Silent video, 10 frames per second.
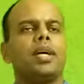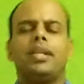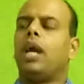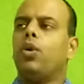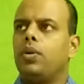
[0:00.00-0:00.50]

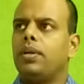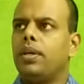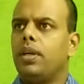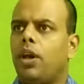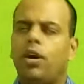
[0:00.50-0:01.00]
Now,
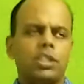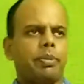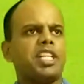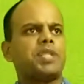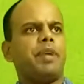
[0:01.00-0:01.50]
all the
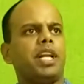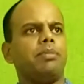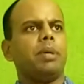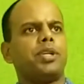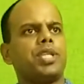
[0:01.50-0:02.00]

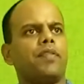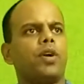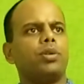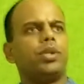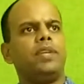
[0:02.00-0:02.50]
participating members have
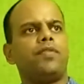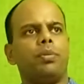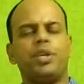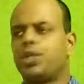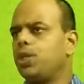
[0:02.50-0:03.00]
got the
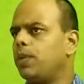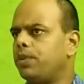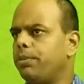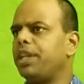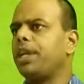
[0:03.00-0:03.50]
information of
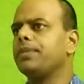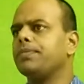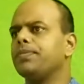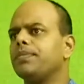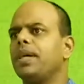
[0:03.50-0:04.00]
the meeting.
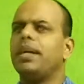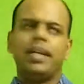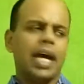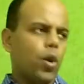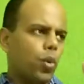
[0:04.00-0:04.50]

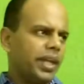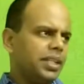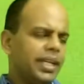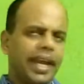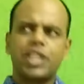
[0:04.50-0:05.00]
Now,
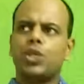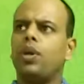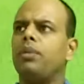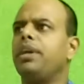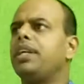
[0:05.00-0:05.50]
when the
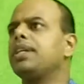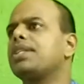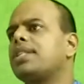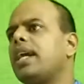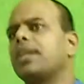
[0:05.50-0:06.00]
actual meeting
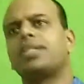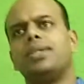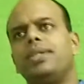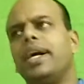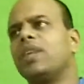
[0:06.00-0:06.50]

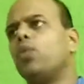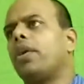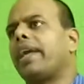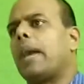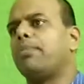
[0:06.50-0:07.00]
starts, then
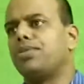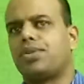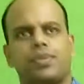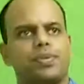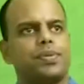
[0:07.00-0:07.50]
what
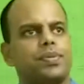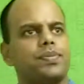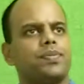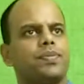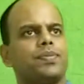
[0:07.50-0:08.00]
happens?
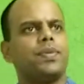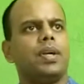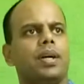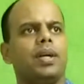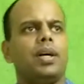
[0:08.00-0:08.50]

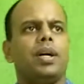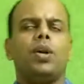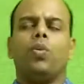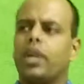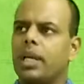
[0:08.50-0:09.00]

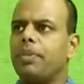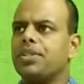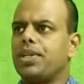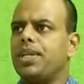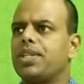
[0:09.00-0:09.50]
What
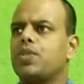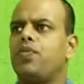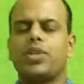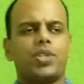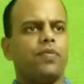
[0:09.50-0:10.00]
happens is,
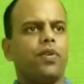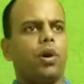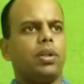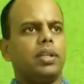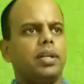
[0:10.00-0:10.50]
first of
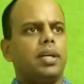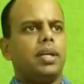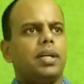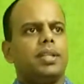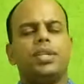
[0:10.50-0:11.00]
all,
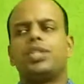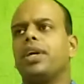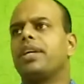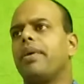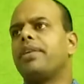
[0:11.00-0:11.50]
the
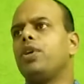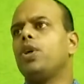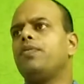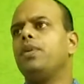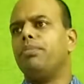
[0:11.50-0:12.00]
secretary
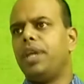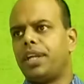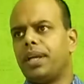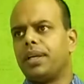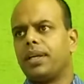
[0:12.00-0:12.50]
of the
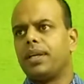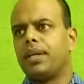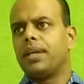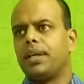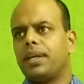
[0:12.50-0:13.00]
meeting,
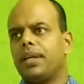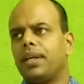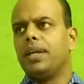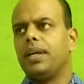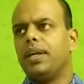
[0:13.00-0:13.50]

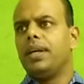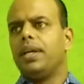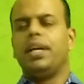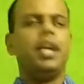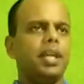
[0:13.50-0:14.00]

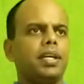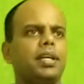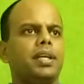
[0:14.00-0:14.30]
he